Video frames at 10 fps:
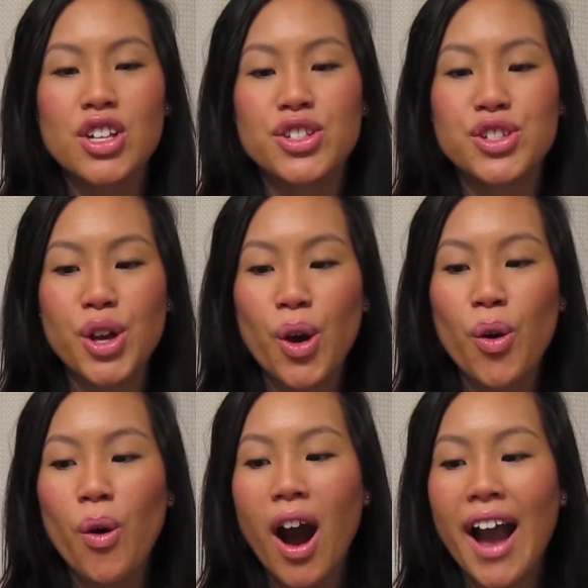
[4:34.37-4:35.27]

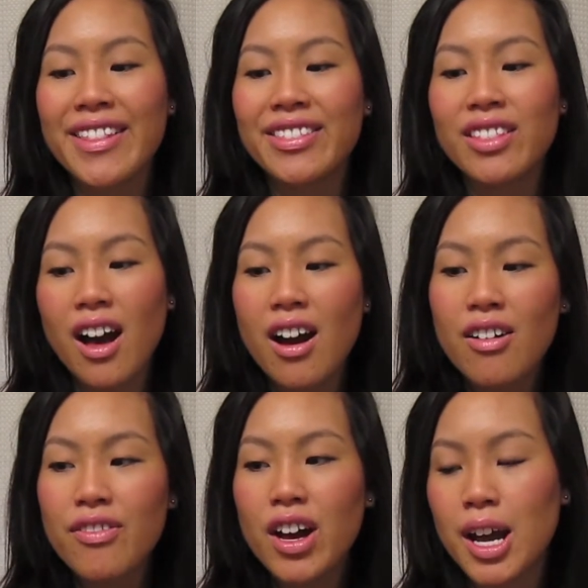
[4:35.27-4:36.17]
So I
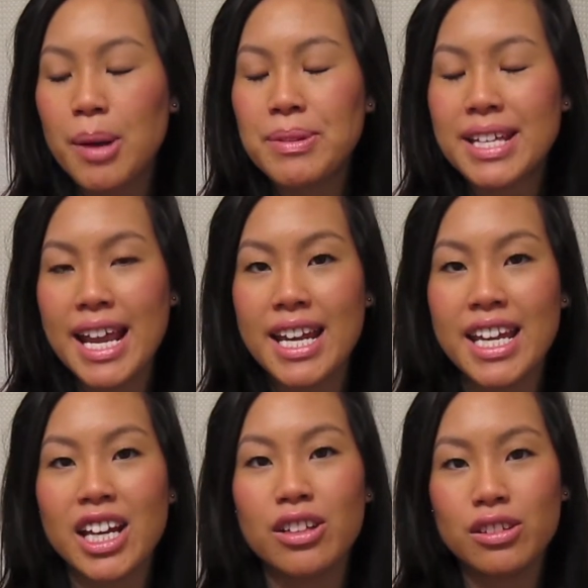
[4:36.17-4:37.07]
love
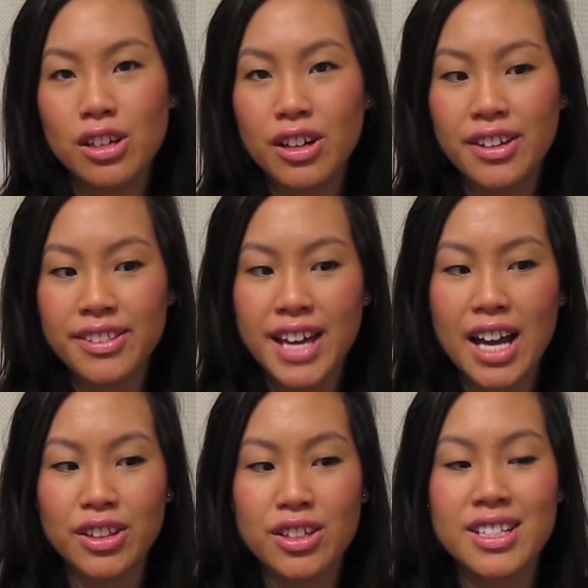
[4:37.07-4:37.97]
obtaining a look
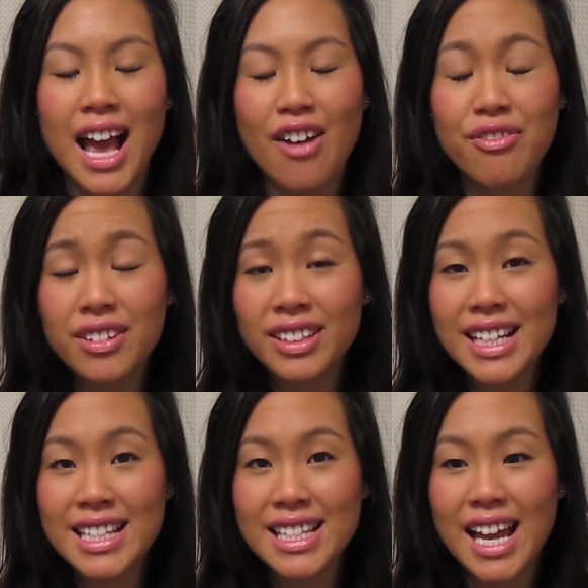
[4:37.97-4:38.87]
that looks
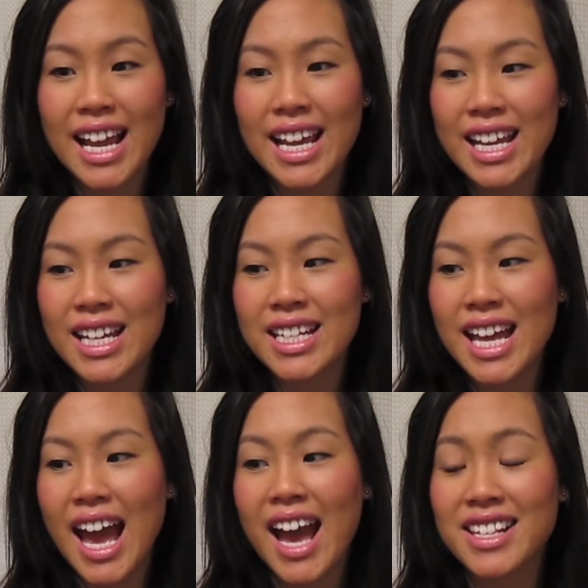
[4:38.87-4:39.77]
effortless and
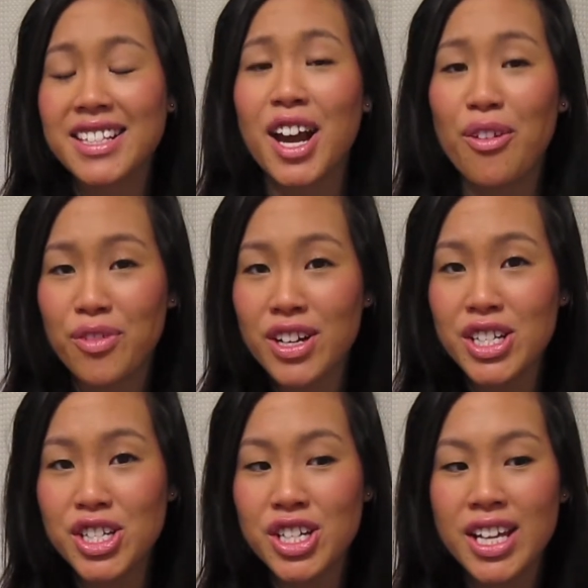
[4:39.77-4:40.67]
has
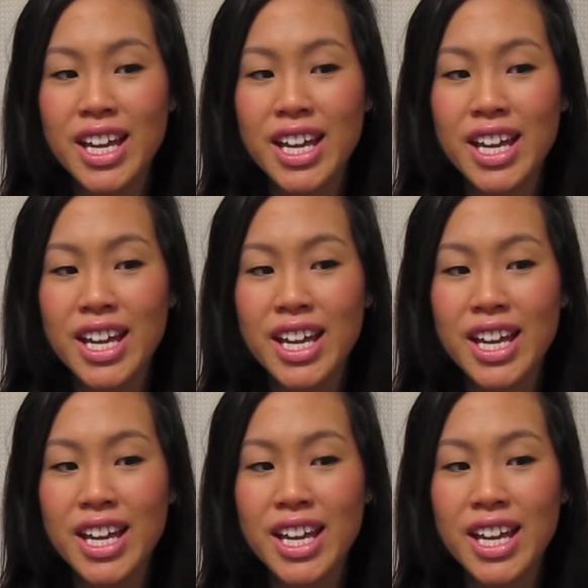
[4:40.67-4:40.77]
coverage